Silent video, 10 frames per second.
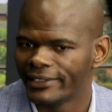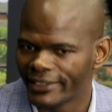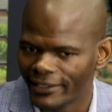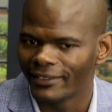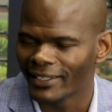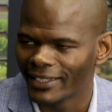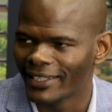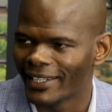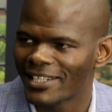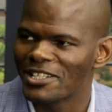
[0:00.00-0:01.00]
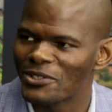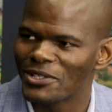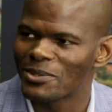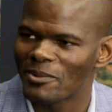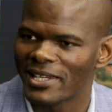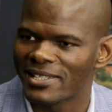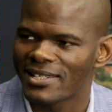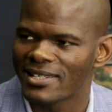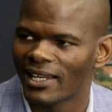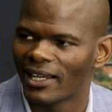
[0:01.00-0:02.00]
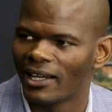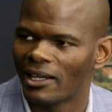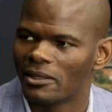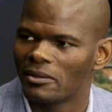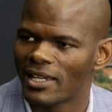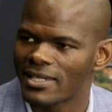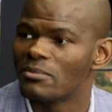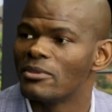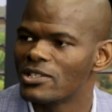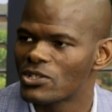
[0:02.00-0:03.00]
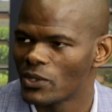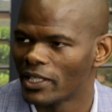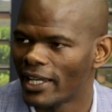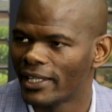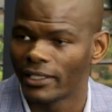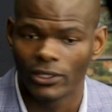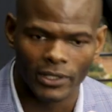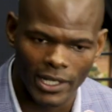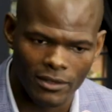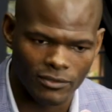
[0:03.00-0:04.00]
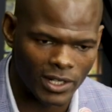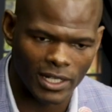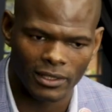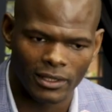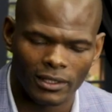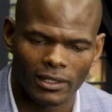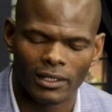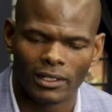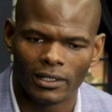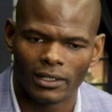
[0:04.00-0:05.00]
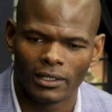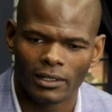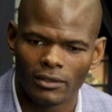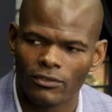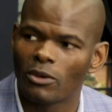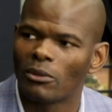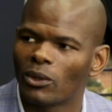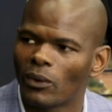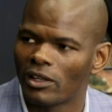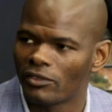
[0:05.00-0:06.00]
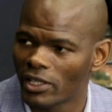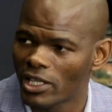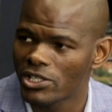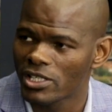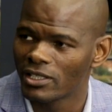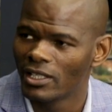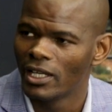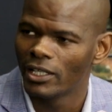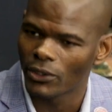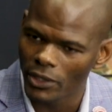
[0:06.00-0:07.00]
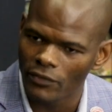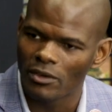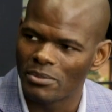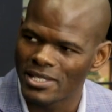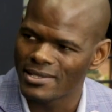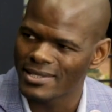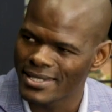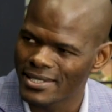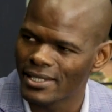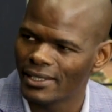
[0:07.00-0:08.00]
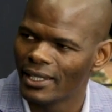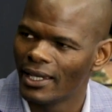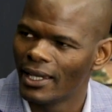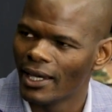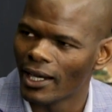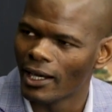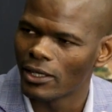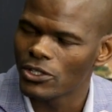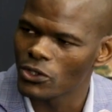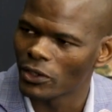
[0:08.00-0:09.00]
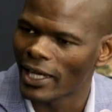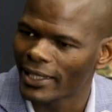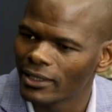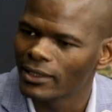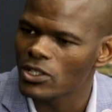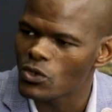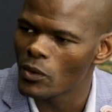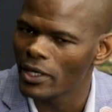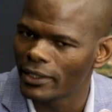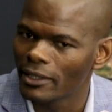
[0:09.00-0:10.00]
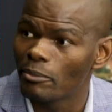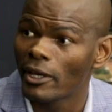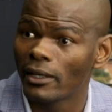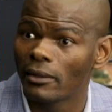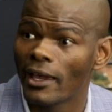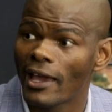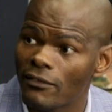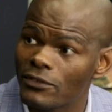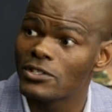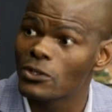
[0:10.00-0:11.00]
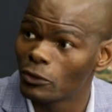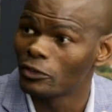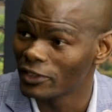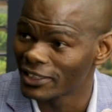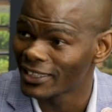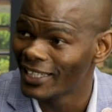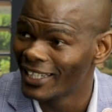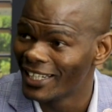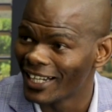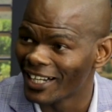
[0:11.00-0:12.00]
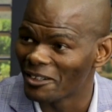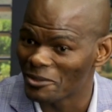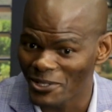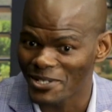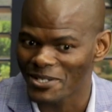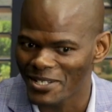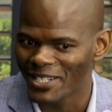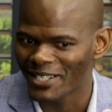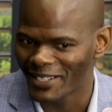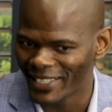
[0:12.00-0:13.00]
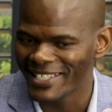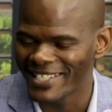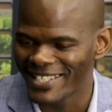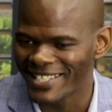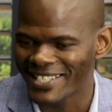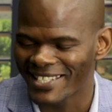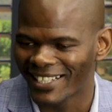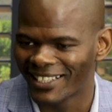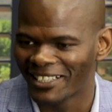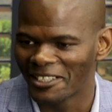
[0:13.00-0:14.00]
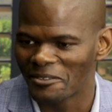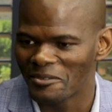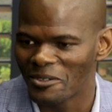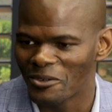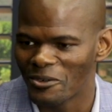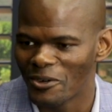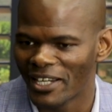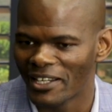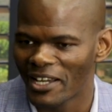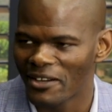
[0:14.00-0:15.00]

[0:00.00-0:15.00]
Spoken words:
generally, they get into the space as a means to an end. They don't have either a formal qualification. They don't have a business degree. So I think that's where they pay heavy school fees, because reality is when